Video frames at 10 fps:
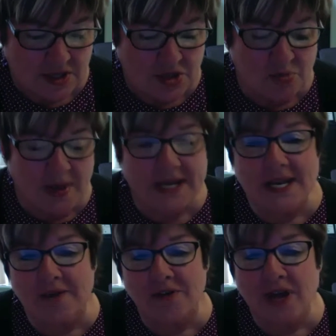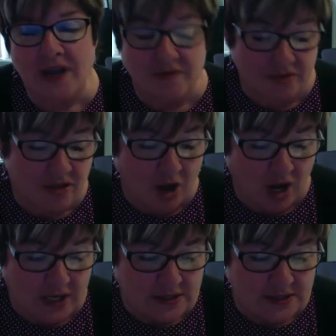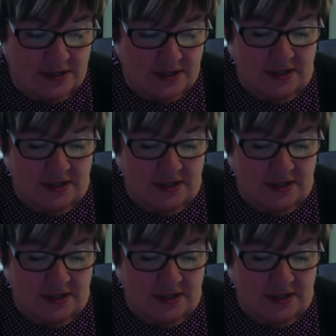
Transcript: You may never have thought